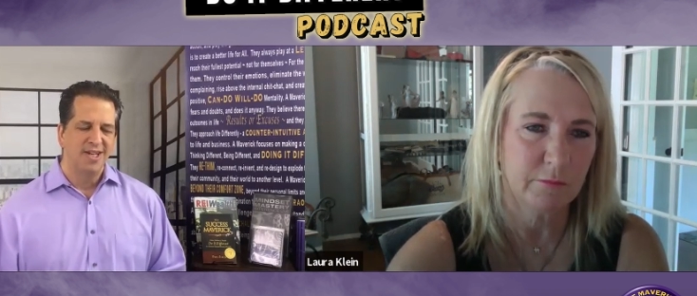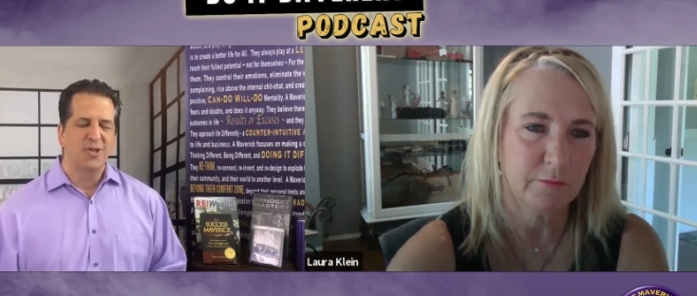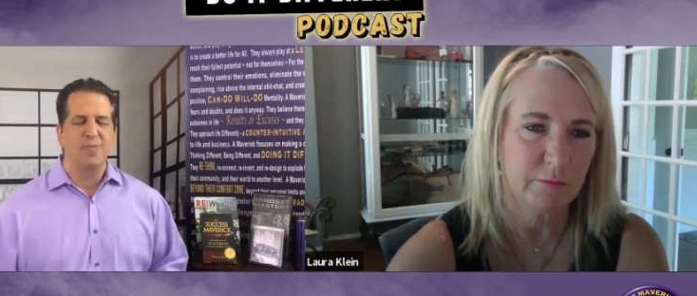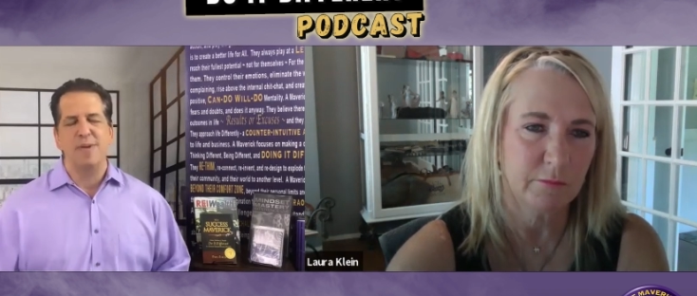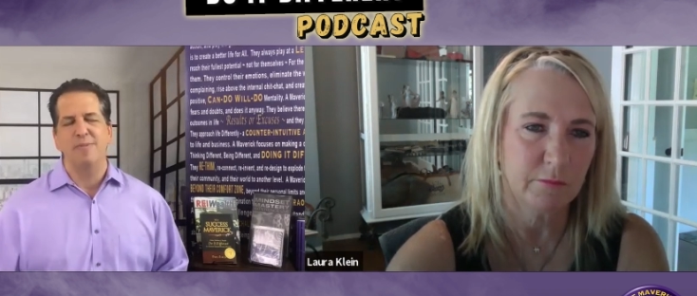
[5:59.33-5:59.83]

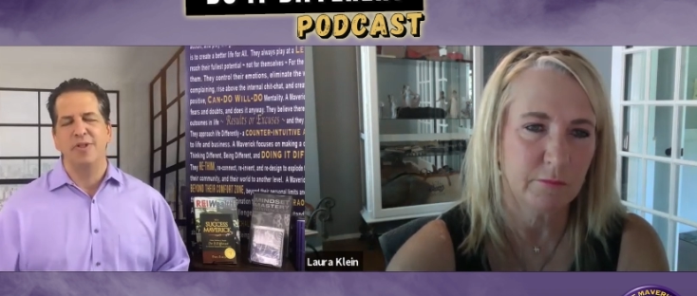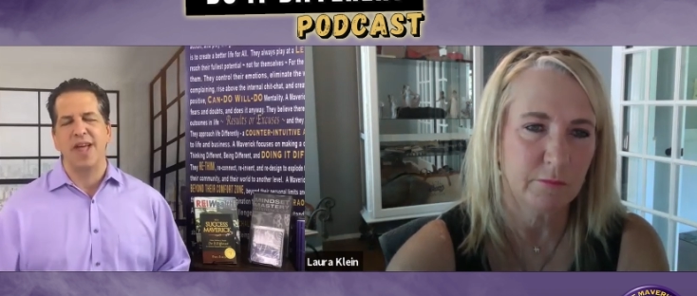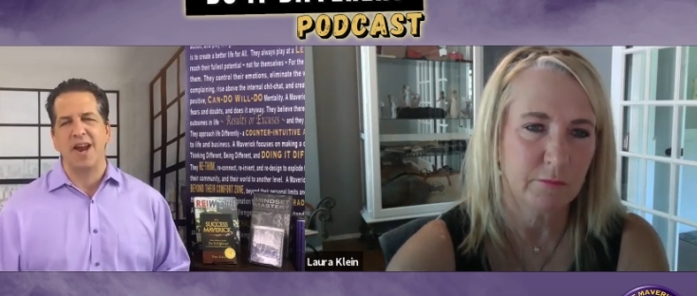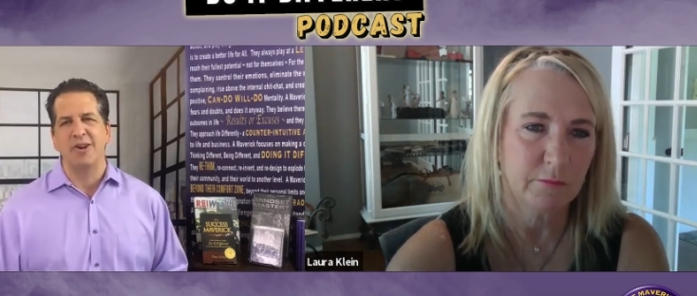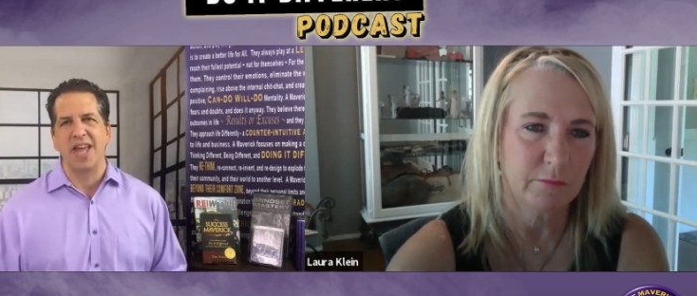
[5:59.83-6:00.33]
Speaker 1: so people
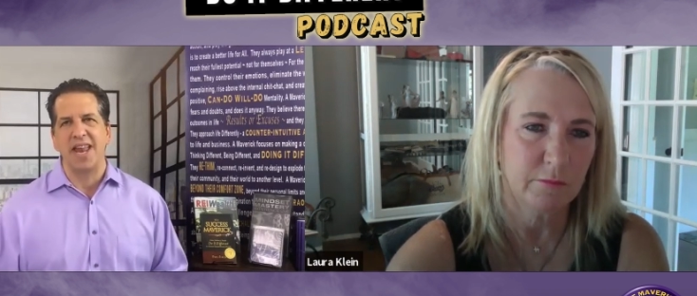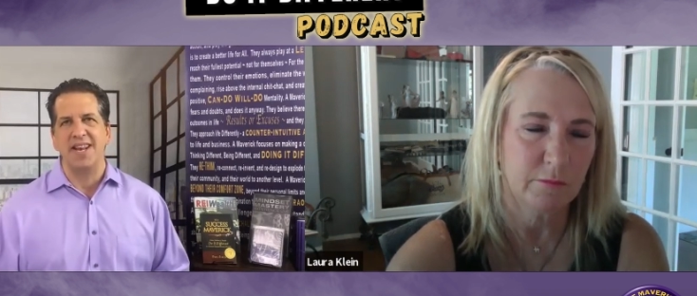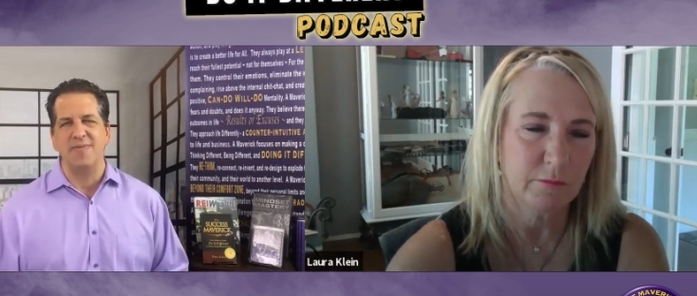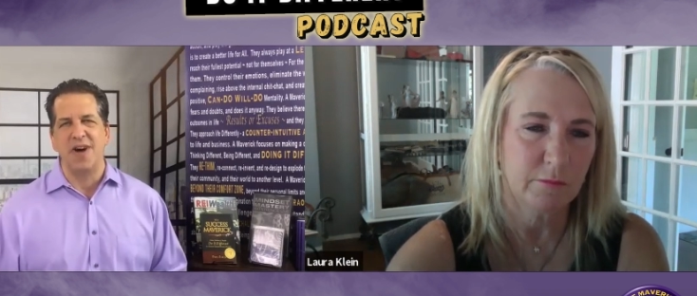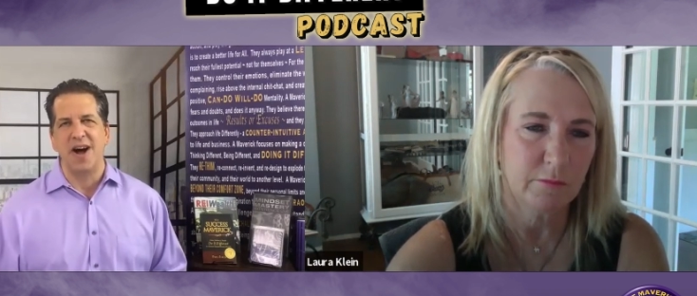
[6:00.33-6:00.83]
that are
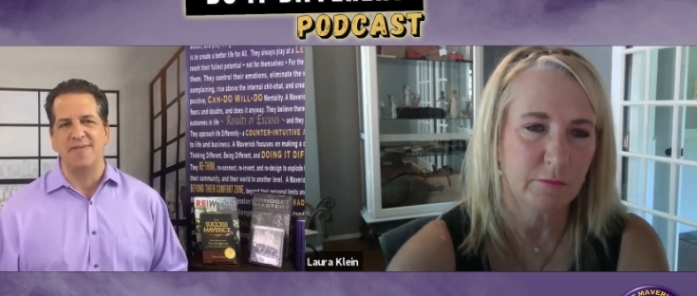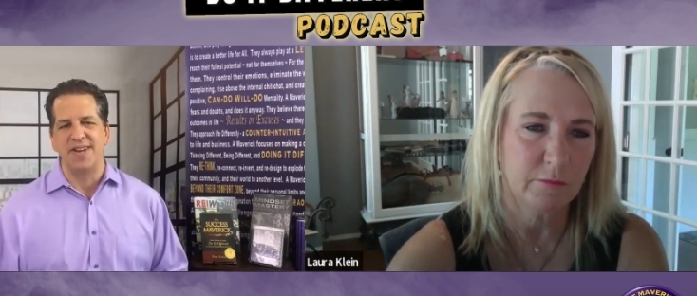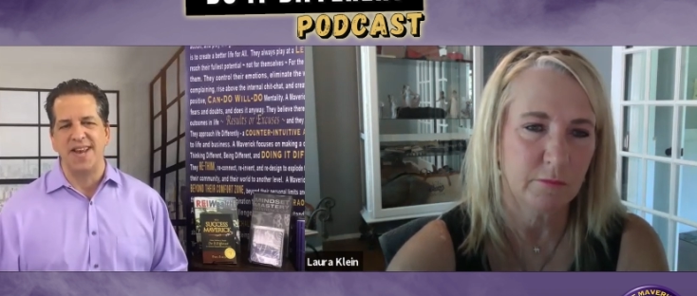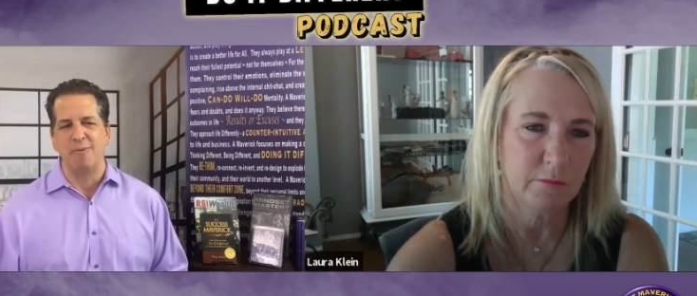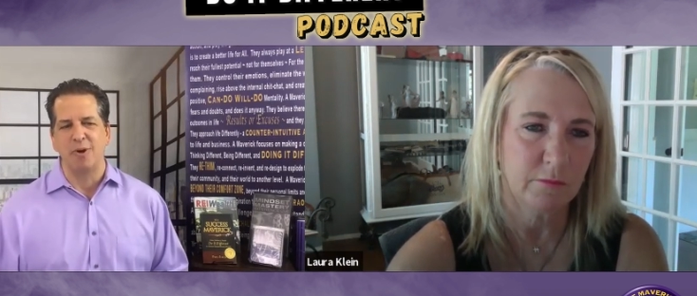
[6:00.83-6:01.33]
getting involved
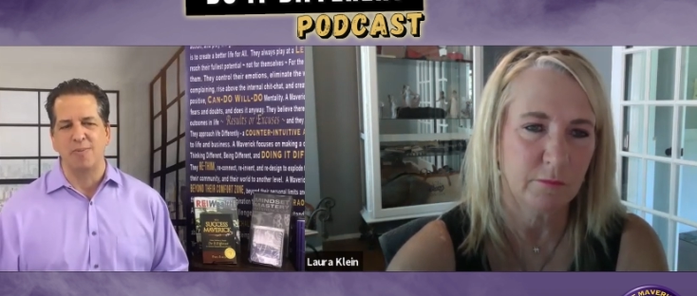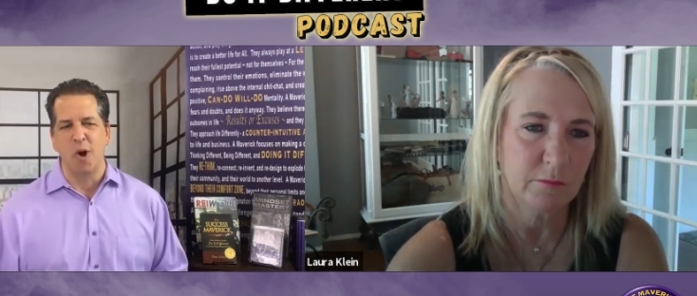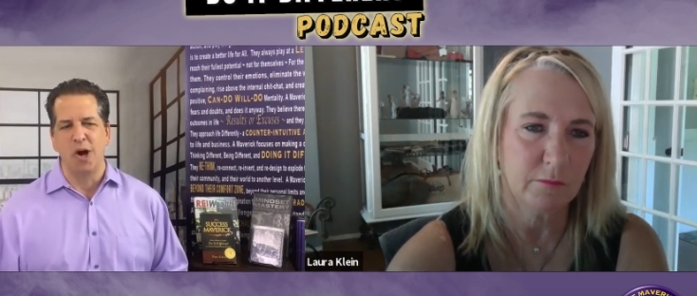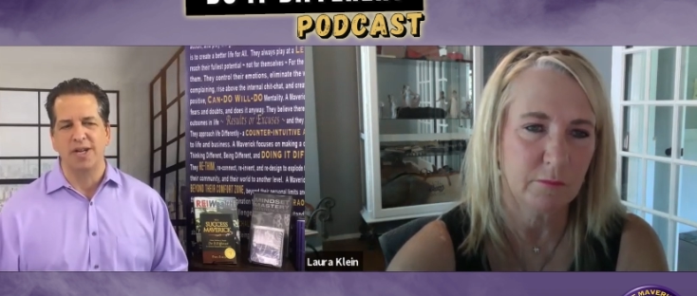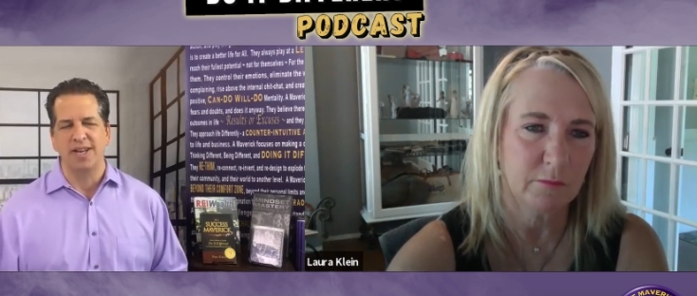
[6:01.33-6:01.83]
in network
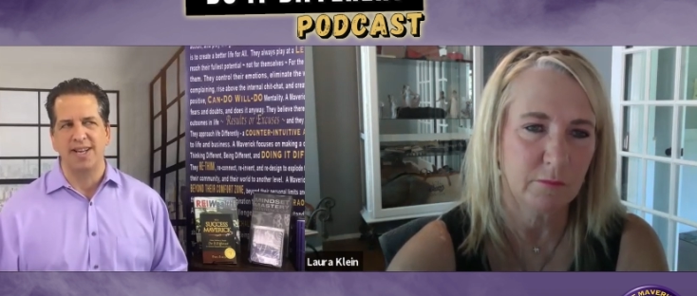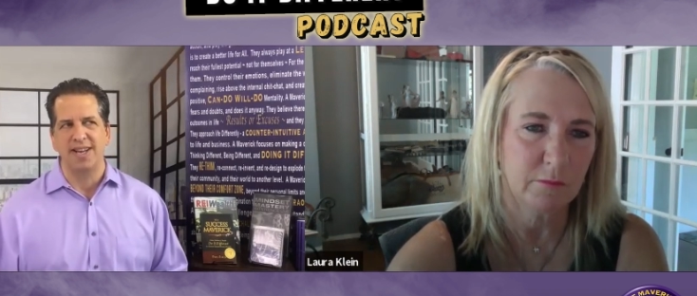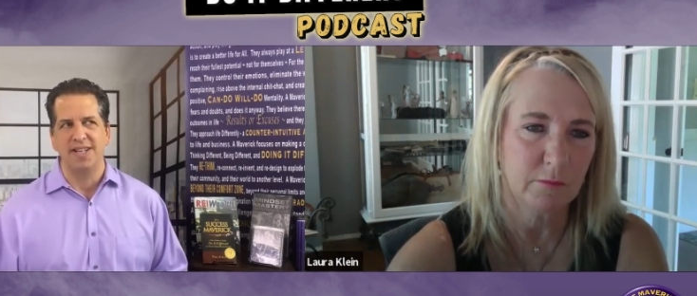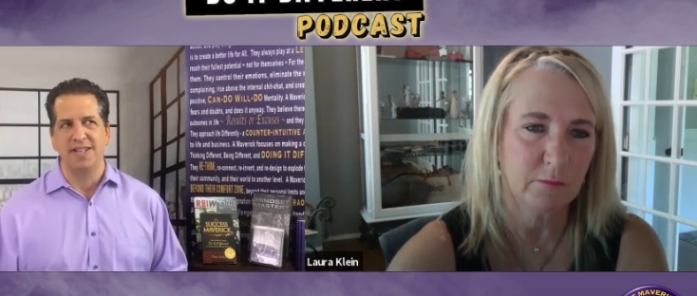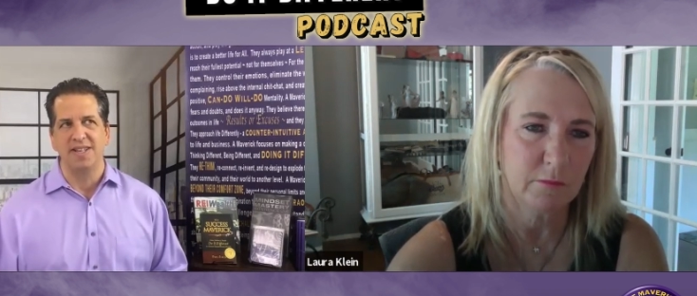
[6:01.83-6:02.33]
marketing
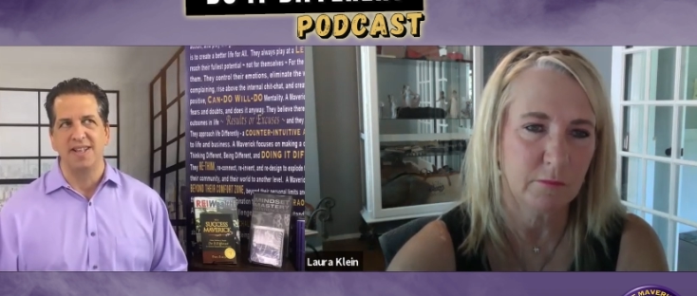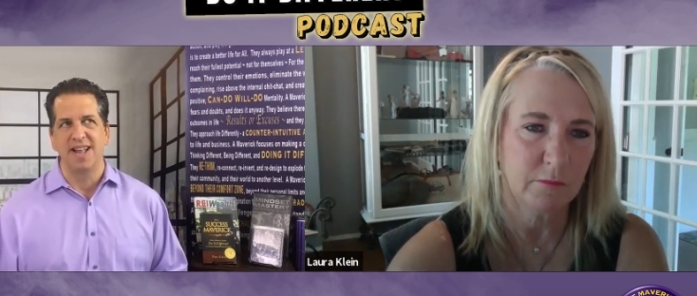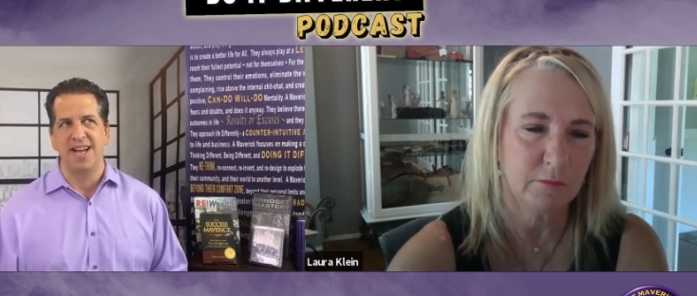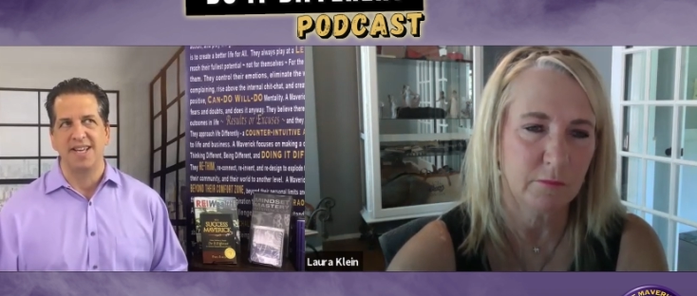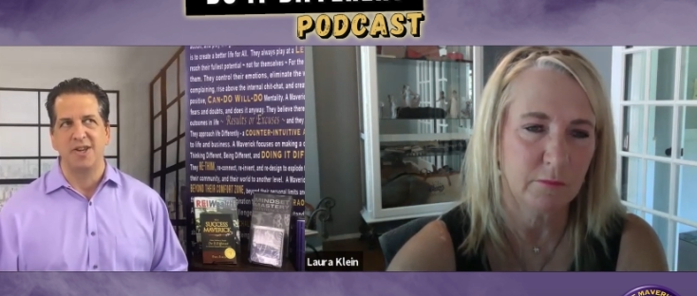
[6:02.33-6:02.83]
and
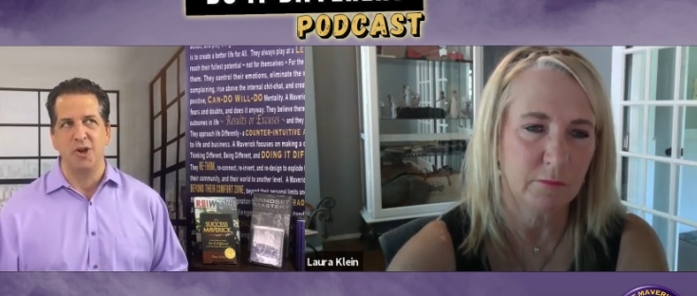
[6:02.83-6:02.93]
like